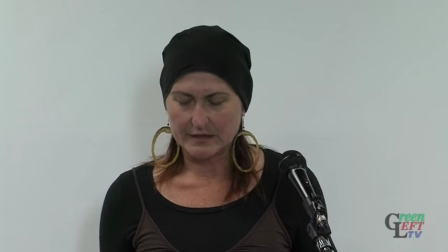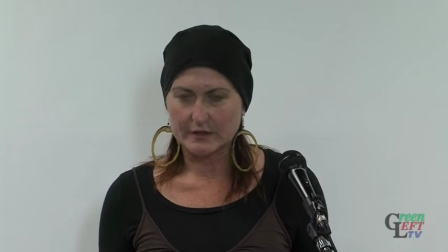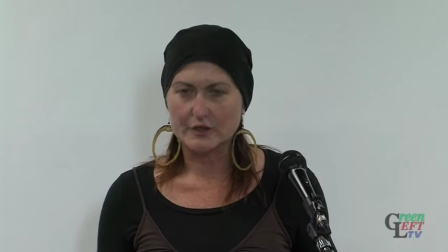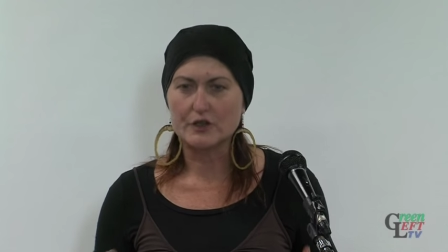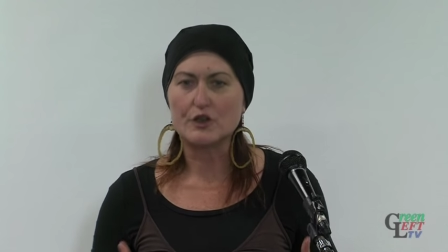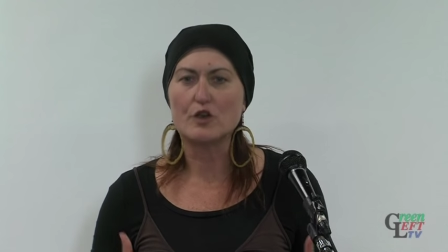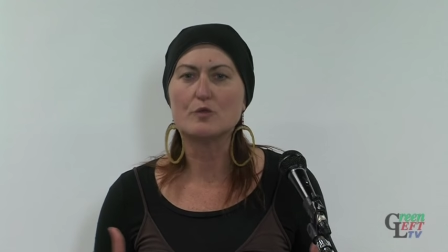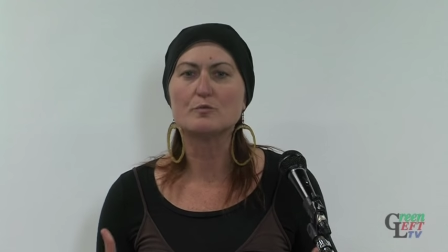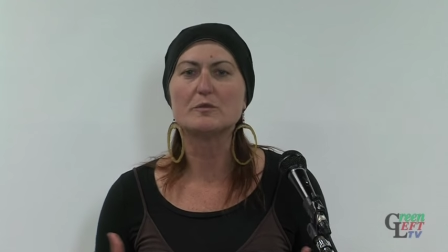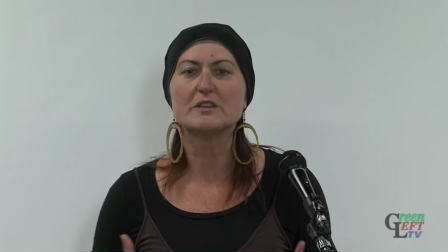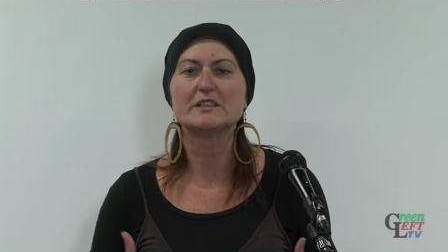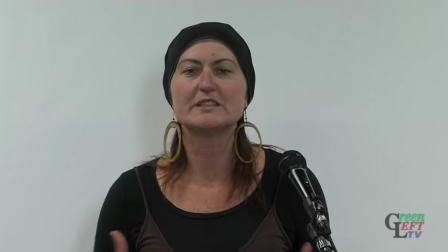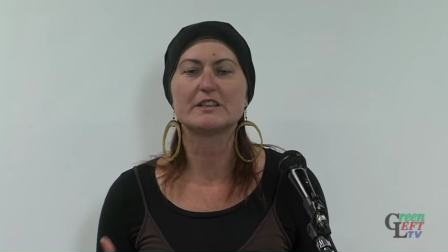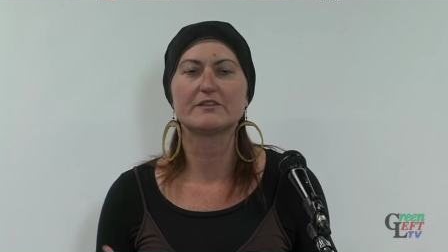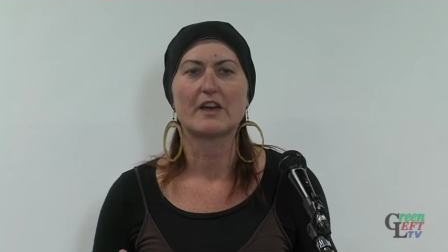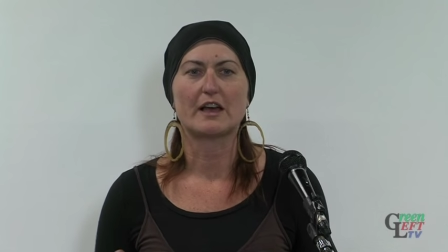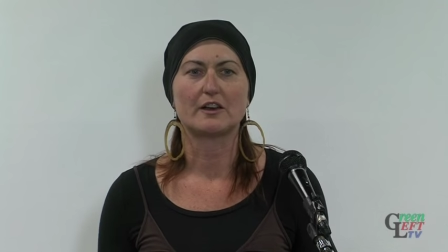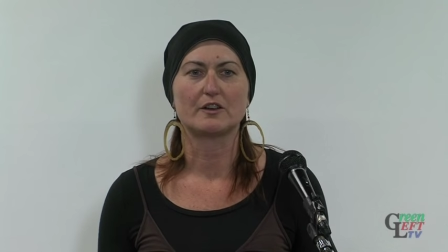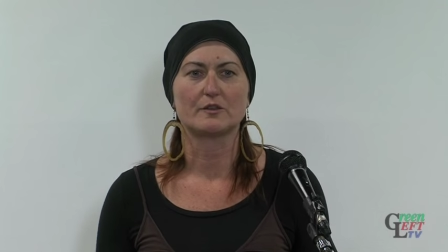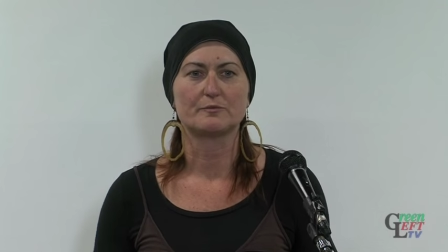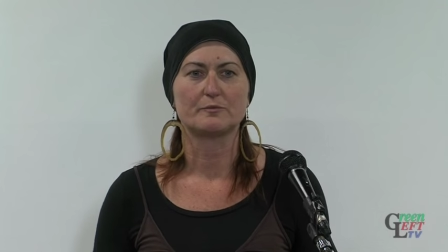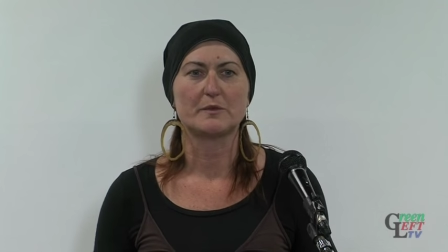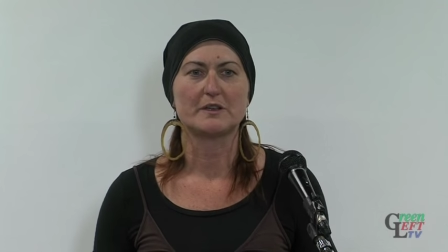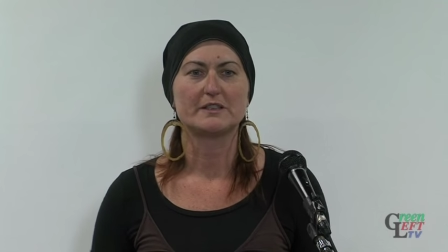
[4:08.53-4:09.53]
the human
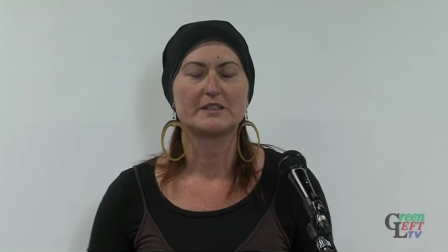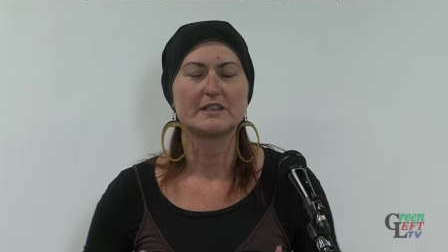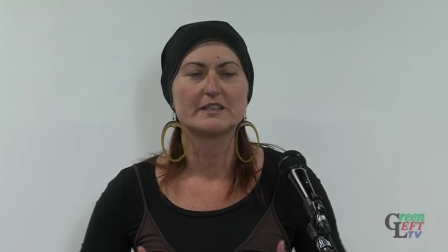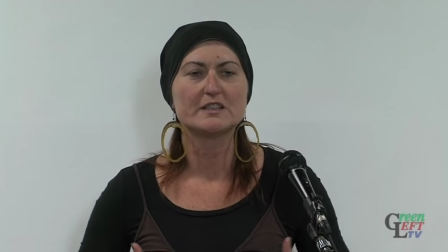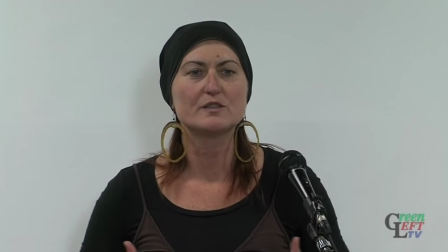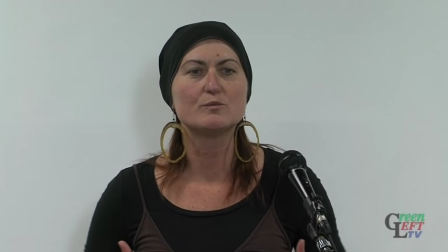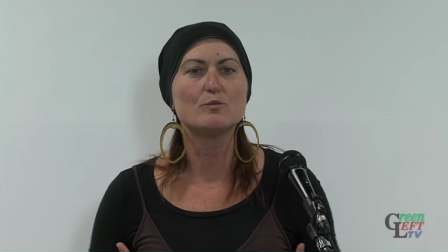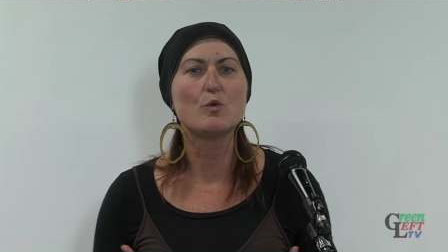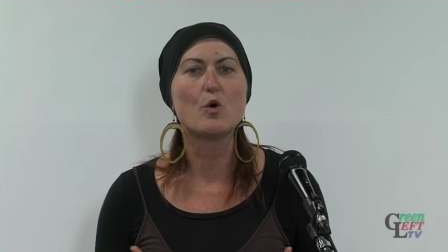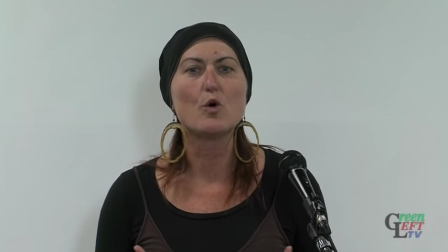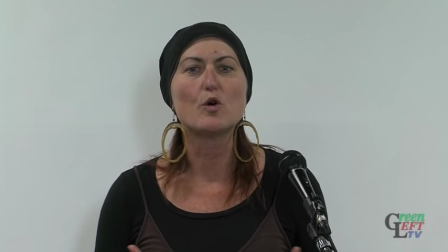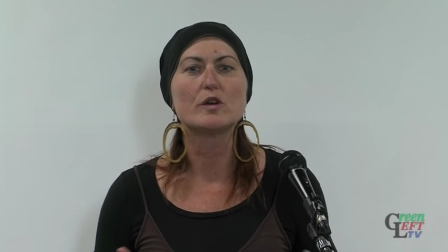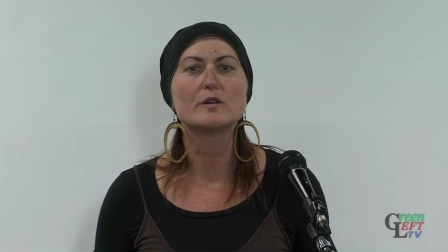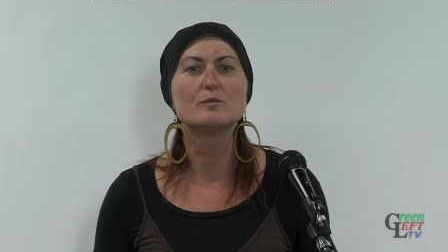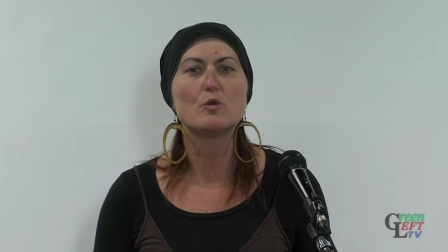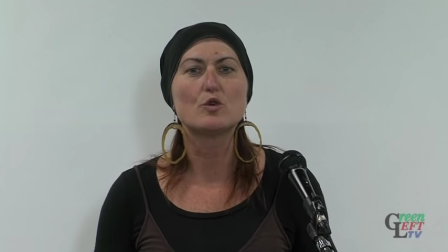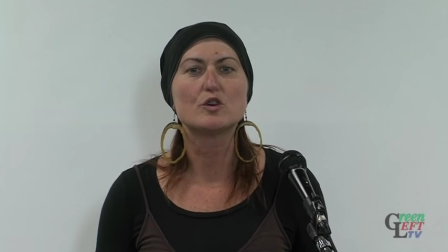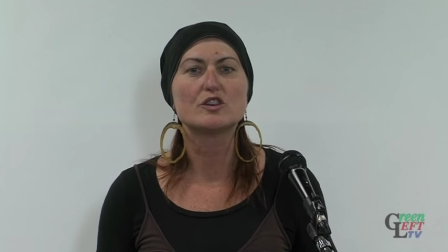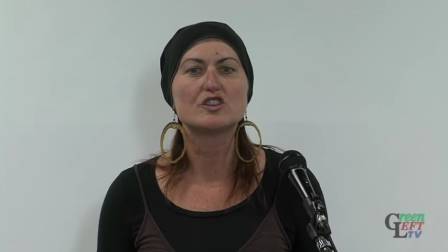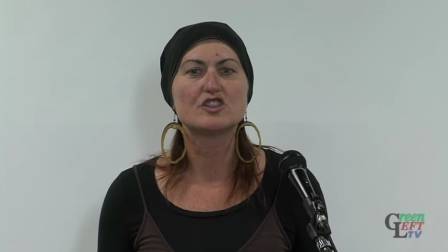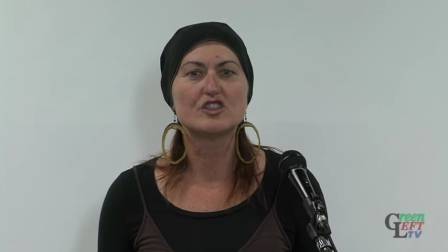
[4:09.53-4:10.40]
development. It's more and more